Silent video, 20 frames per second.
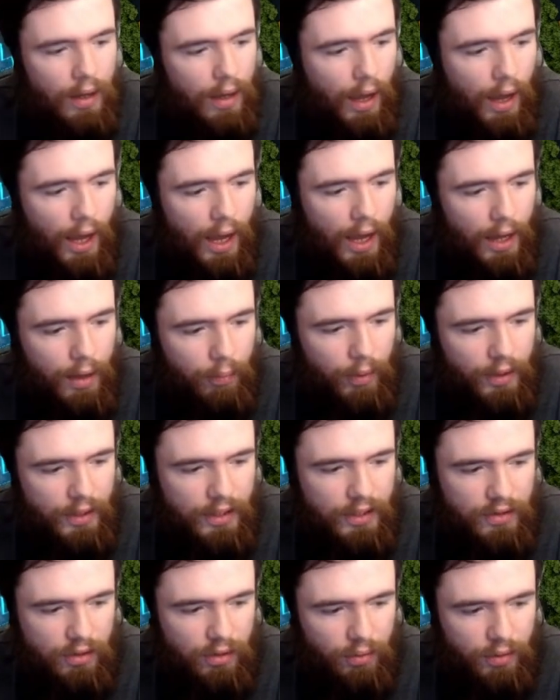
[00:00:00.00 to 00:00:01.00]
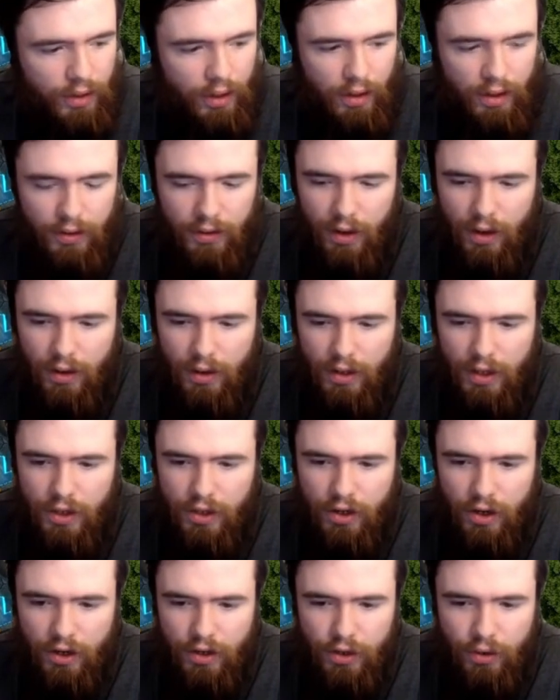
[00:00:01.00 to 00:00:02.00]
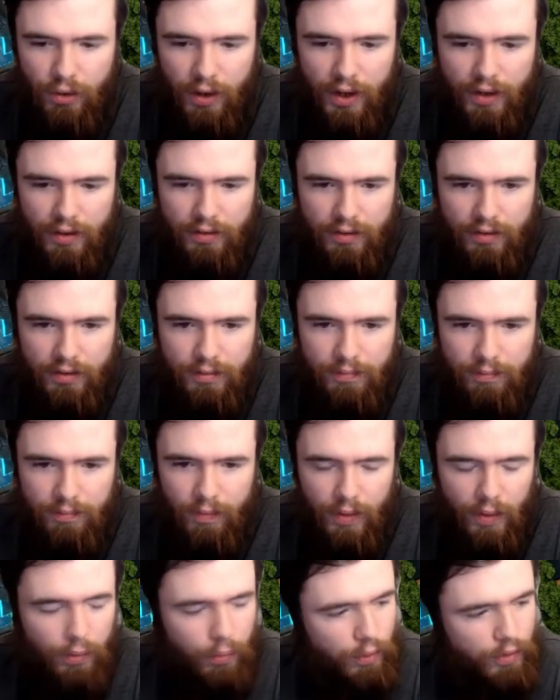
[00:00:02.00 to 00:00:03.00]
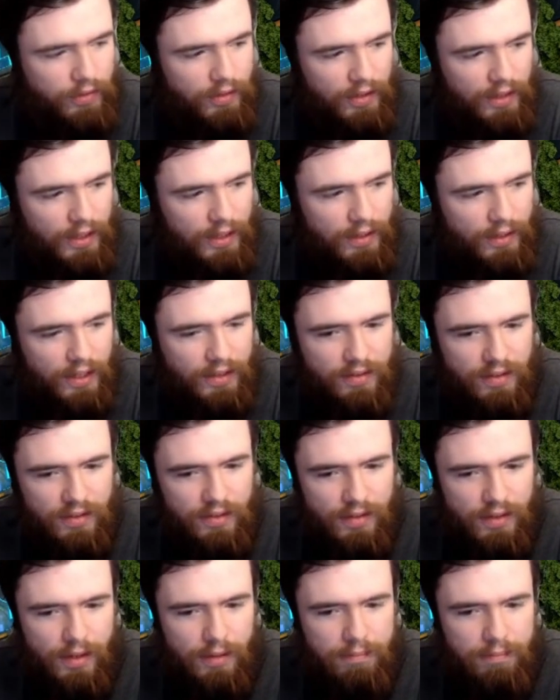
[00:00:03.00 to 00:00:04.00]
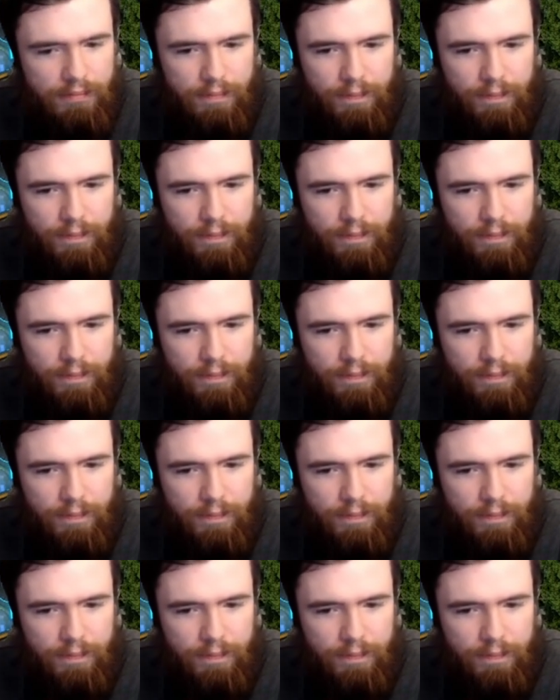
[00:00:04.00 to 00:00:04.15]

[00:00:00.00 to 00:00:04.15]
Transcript: Uh, what is going on there? Dr. X, once again, nice to see you.